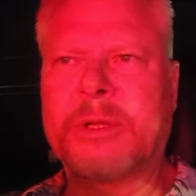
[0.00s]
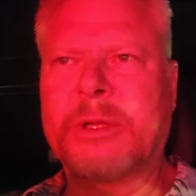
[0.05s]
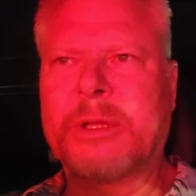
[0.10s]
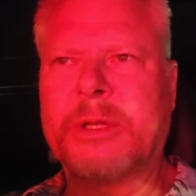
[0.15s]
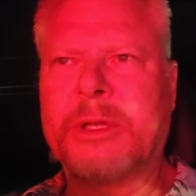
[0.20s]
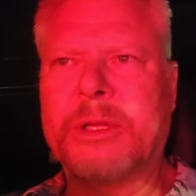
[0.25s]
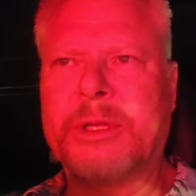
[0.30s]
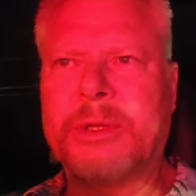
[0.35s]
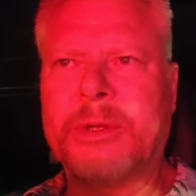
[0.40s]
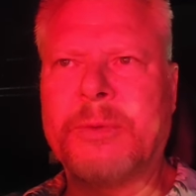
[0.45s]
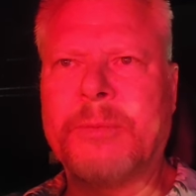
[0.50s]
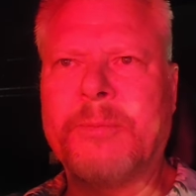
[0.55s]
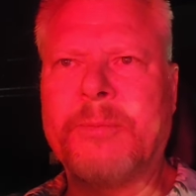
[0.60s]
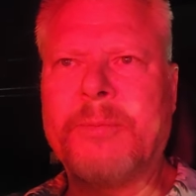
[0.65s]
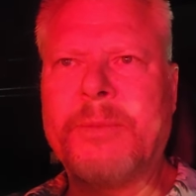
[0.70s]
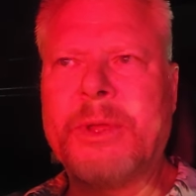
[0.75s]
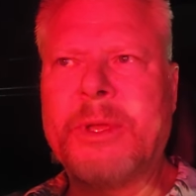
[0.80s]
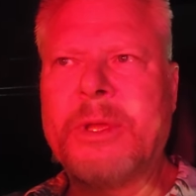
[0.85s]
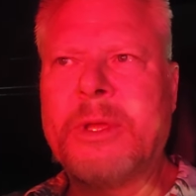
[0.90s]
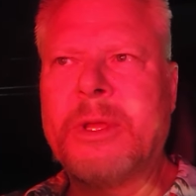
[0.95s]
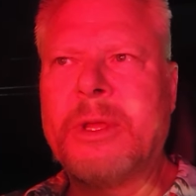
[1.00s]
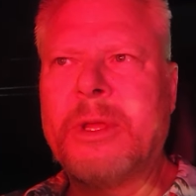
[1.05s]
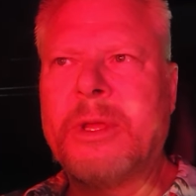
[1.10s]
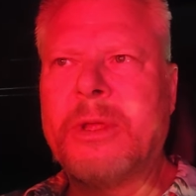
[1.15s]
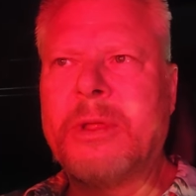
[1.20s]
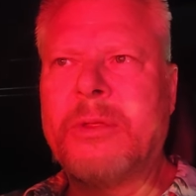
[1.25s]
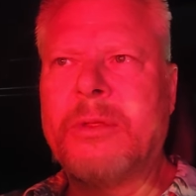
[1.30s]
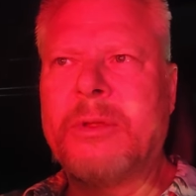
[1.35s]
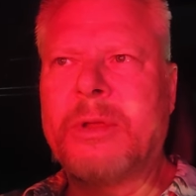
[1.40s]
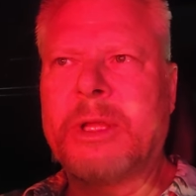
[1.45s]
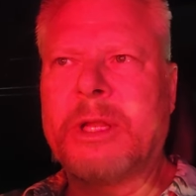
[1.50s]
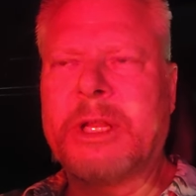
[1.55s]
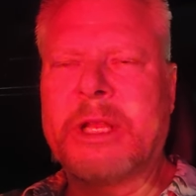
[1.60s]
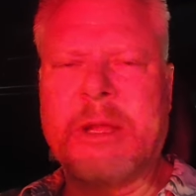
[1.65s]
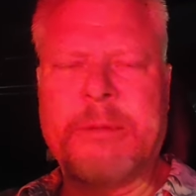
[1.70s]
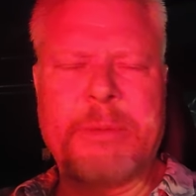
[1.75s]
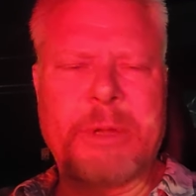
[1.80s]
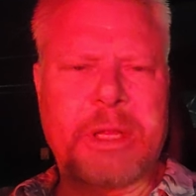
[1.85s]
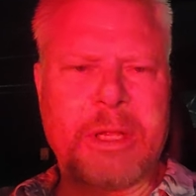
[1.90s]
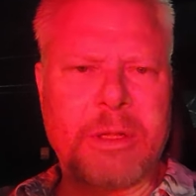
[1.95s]
they're going to do. They're going to
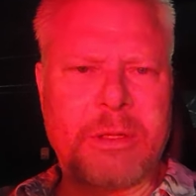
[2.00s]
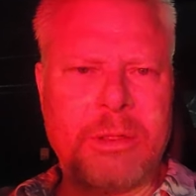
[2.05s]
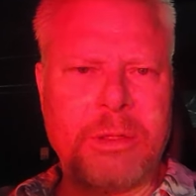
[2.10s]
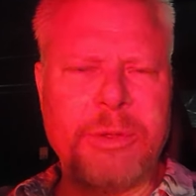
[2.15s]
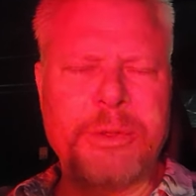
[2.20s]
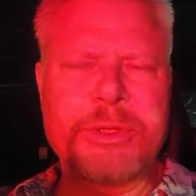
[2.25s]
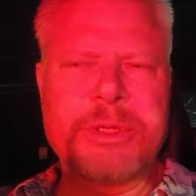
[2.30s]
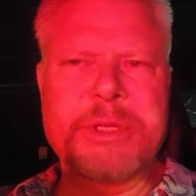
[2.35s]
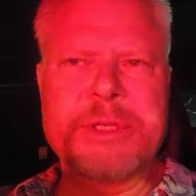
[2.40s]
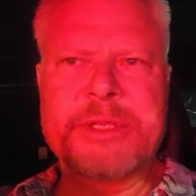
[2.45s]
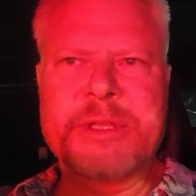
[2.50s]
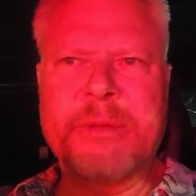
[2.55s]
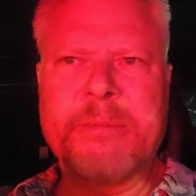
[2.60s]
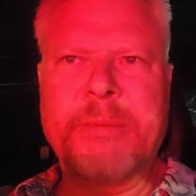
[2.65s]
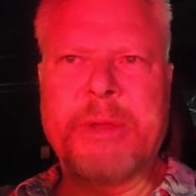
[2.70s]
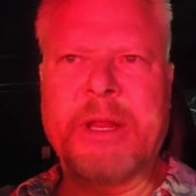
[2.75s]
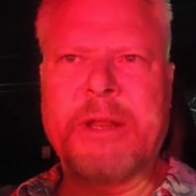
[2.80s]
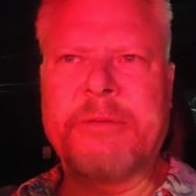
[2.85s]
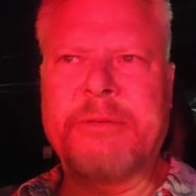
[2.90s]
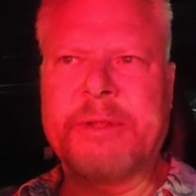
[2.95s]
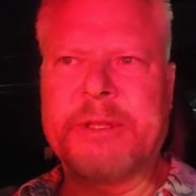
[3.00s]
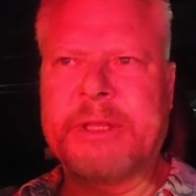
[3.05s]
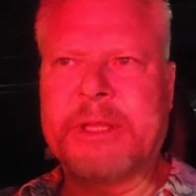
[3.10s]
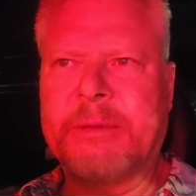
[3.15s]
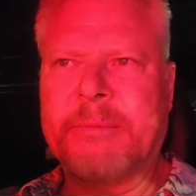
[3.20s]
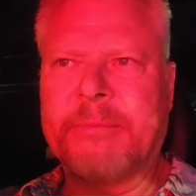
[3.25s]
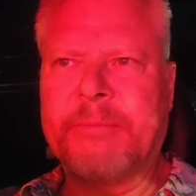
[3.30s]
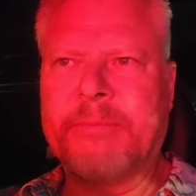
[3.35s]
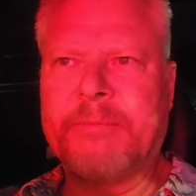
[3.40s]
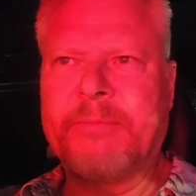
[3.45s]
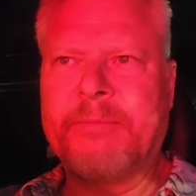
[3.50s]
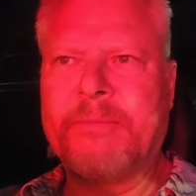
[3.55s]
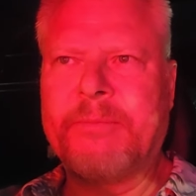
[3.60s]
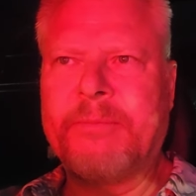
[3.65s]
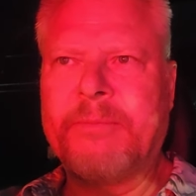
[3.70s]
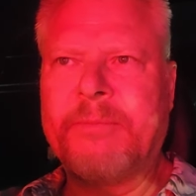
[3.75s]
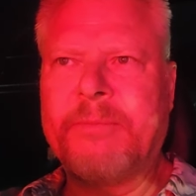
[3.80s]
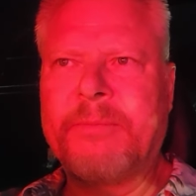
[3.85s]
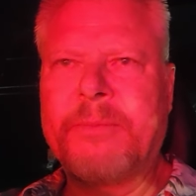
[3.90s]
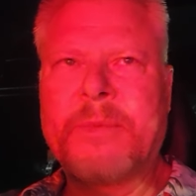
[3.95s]
come to conclusions that benefit them.
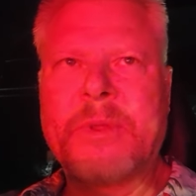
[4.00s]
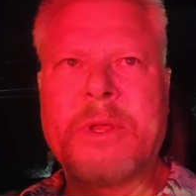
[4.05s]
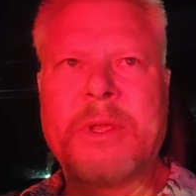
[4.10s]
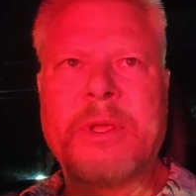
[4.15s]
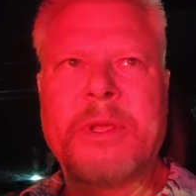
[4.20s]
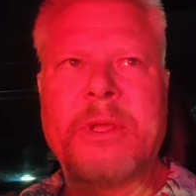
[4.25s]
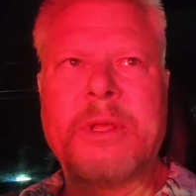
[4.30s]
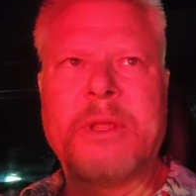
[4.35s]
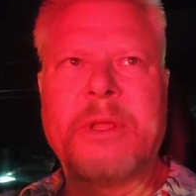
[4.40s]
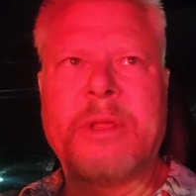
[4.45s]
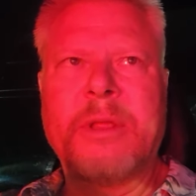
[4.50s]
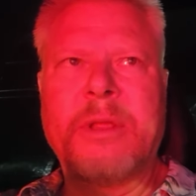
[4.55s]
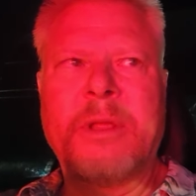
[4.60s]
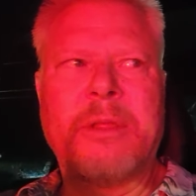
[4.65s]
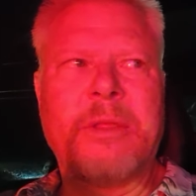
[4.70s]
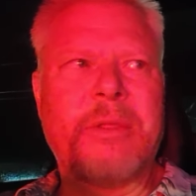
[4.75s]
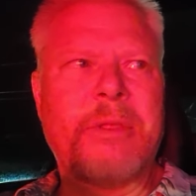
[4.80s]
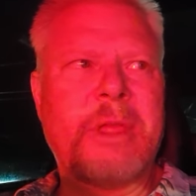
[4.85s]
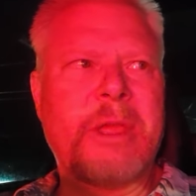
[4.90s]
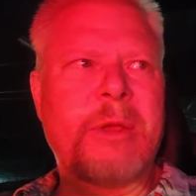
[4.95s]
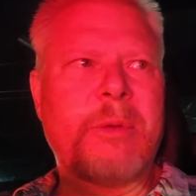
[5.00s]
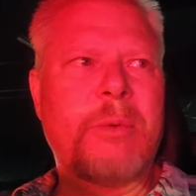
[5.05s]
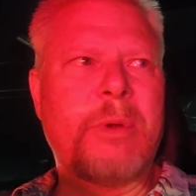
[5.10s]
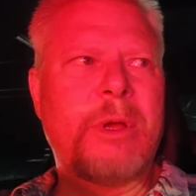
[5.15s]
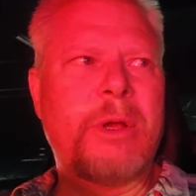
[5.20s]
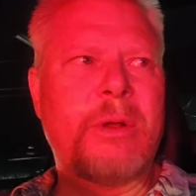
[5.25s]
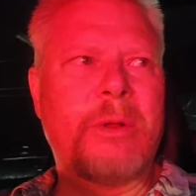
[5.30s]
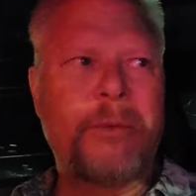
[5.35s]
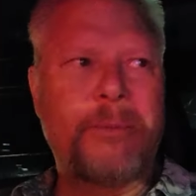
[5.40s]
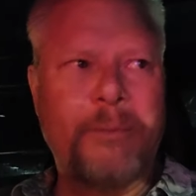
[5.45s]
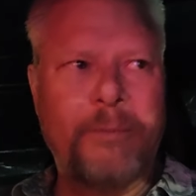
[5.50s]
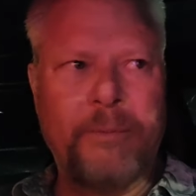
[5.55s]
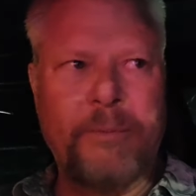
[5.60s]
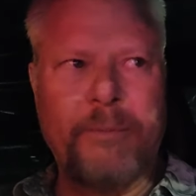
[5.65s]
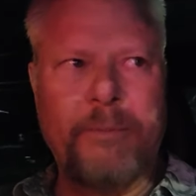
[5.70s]
They will